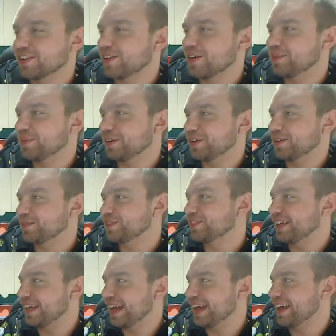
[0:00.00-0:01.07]
going to go
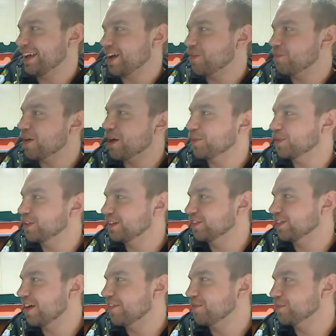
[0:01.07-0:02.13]
see it, and I'll probably
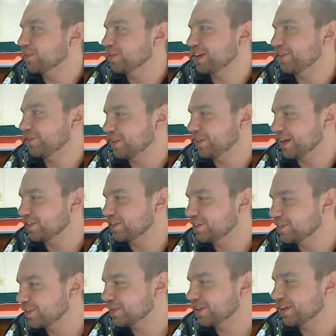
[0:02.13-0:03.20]
love it more than everyone else. And
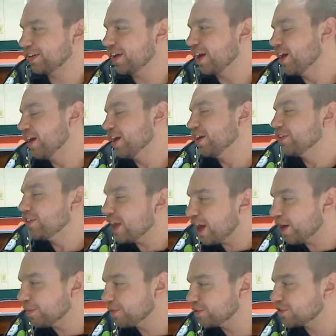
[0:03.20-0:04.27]
they're going to be like,
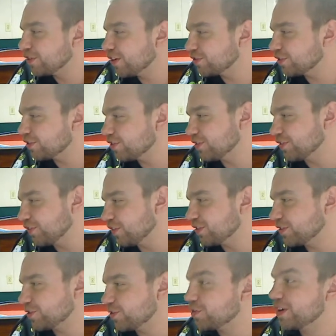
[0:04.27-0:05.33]
yeah, but it's not as good as the
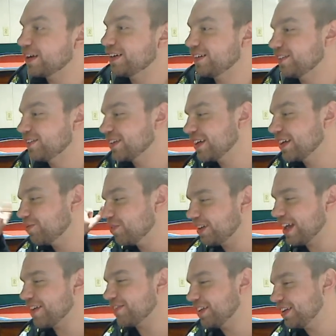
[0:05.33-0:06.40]
first one. And it's like, well,
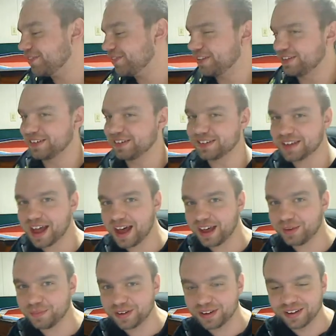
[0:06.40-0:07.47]
you have to give these things
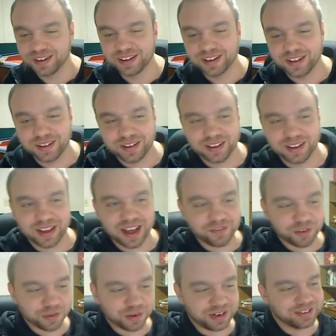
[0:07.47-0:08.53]
time.
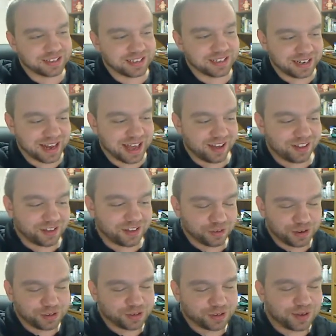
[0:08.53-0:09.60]
Everyone has seen the
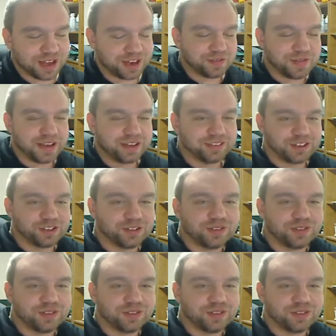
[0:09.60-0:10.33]
original Anchorman, like,